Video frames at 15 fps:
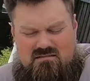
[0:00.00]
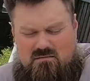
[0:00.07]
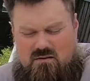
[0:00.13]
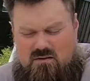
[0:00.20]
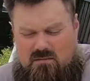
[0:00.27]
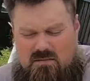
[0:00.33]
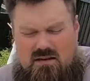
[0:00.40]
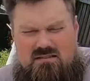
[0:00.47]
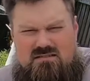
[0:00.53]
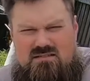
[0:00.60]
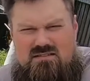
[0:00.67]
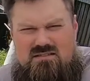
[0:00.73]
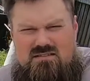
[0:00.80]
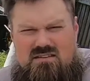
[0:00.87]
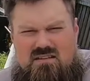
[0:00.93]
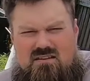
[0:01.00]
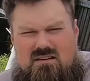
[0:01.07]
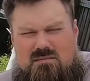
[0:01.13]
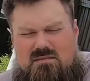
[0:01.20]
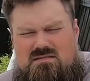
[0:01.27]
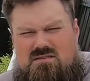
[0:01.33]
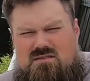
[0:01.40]
Welcome back to another
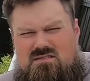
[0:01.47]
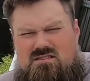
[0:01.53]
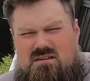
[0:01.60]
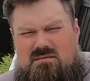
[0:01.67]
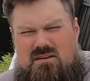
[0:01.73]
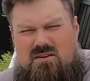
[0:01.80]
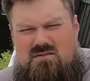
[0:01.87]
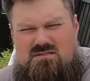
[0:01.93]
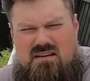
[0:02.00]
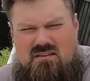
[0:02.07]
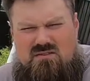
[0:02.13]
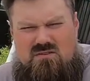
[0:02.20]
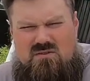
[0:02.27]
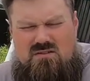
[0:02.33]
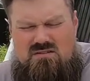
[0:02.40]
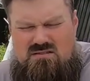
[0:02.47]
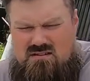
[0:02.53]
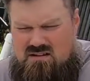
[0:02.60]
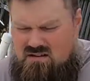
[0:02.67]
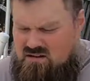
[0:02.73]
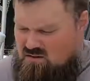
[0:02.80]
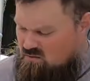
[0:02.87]
episode of Jeremy Coates Outdoors.
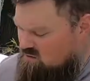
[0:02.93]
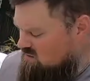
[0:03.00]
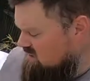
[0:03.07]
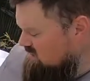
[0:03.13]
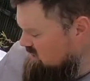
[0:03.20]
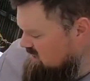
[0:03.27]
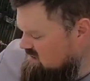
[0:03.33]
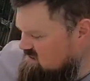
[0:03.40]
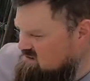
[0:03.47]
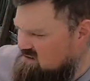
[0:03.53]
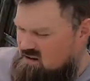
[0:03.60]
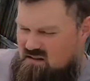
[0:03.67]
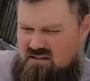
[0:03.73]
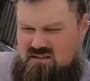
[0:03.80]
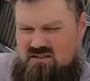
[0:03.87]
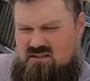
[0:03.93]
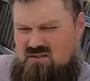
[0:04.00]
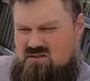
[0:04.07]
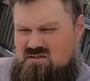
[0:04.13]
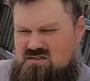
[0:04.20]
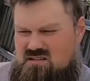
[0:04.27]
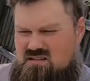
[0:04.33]
We're going to be installing the
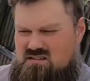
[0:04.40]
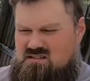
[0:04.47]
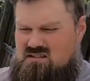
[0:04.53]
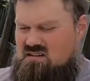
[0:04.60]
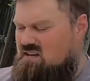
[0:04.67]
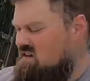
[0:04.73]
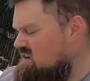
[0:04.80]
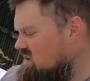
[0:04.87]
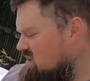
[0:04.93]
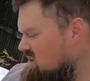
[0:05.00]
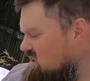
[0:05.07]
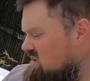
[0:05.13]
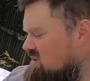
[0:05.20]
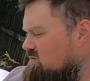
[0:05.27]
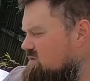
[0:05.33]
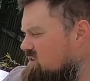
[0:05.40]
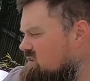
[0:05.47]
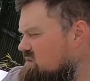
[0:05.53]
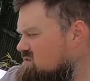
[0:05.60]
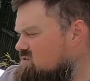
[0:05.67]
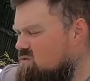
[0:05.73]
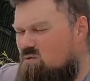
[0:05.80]
new seats today, getting rid of
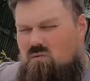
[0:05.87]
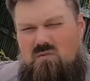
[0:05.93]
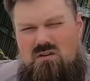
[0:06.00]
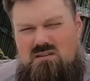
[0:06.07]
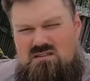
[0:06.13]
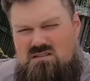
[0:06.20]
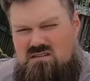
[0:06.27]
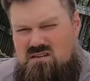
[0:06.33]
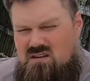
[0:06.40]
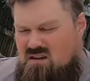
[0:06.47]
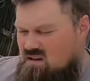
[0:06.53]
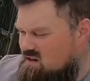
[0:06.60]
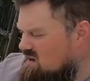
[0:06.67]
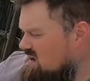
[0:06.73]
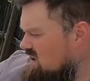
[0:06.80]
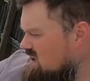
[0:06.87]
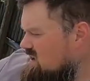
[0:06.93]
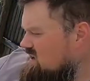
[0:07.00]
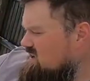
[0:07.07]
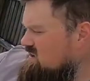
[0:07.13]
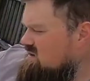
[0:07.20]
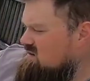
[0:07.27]
these old ones,
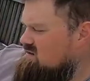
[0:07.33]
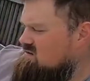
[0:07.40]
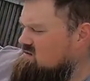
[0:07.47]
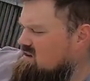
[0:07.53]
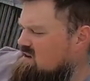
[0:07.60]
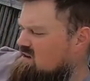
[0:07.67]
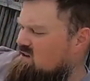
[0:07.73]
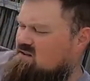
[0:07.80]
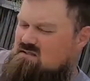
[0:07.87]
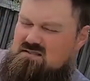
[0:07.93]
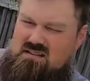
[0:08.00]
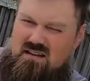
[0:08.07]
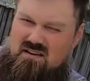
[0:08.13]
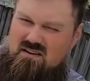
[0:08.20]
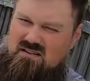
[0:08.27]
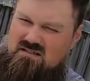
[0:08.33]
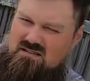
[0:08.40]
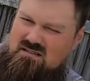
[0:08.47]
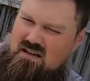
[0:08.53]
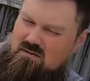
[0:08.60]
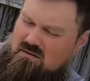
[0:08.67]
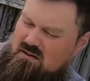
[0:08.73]
and uh, you can see I already
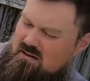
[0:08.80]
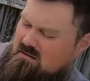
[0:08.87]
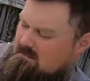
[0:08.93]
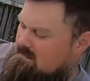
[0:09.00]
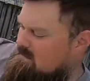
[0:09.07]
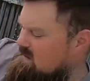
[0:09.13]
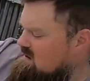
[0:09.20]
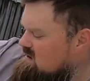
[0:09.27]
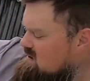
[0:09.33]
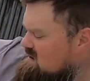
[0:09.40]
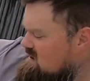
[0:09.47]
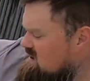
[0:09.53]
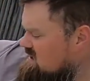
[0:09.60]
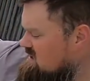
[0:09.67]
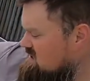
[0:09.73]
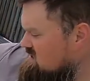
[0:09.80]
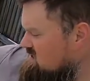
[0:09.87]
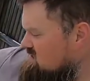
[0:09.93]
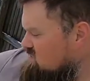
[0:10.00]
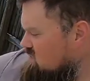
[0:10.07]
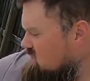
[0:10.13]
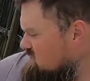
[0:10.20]
took that one out. Uh,
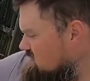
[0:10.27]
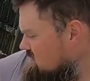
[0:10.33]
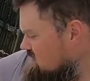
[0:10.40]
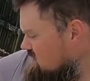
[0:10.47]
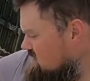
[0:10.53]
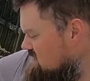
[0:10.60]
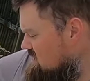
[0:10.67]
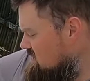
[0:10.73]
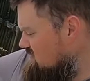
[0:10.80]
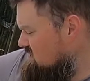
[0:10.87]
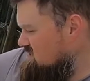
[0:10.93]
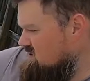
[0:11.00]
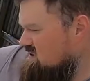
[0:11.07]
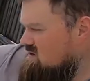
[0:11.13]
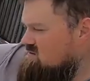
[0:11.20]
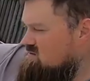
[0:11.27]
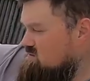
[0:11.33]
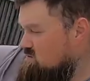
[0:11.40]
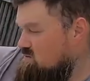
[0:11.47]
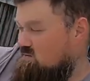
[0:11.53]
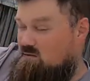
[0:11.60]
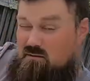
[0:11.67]
this one uh, is actually the
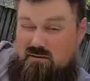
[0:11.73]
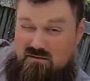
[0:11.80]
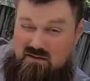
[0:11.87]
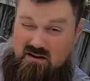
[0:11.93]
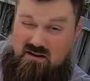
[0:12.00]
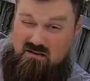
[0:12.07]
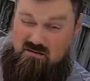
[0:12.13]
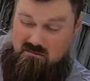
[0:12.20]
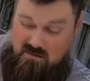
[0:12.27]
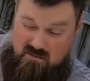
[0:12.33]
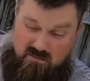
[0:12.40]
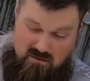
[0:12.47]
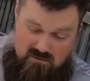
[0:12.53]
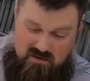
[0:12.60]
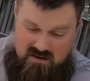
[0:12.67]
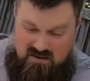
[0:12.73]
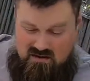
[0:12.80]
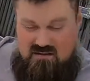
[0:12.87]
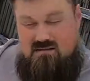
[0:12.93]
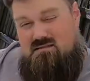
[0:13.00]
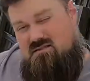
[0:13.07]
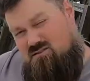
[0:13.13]
one from over there, but I put it back
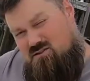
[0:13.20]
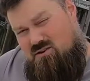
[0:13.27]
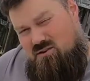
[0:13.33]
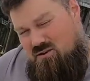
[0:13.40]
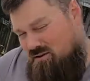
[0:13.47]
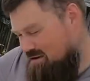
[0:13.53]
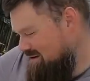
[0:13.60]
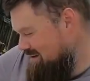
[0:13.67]
in to show you.